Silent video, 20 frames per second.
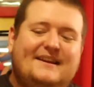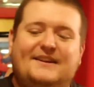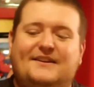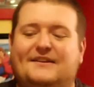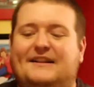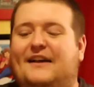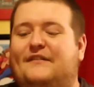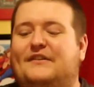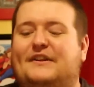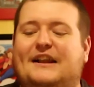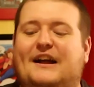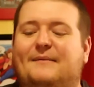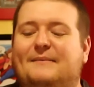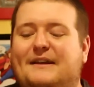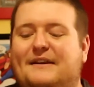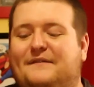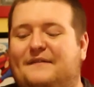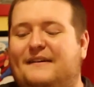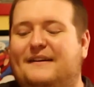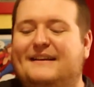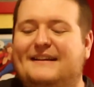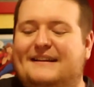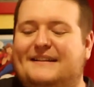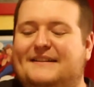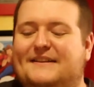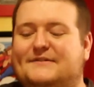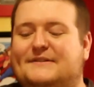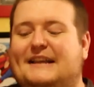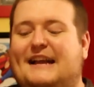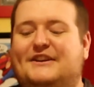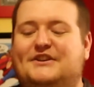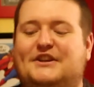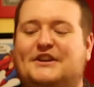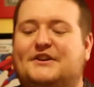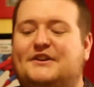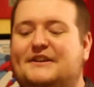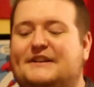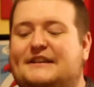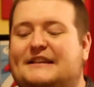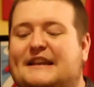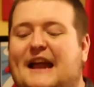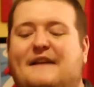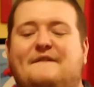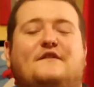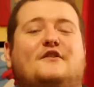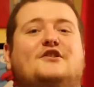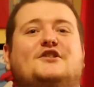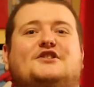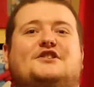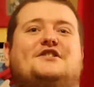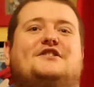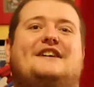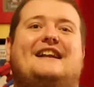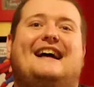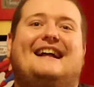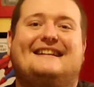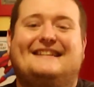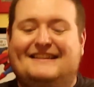You'll have to tell me if this was actually a good diversion or not.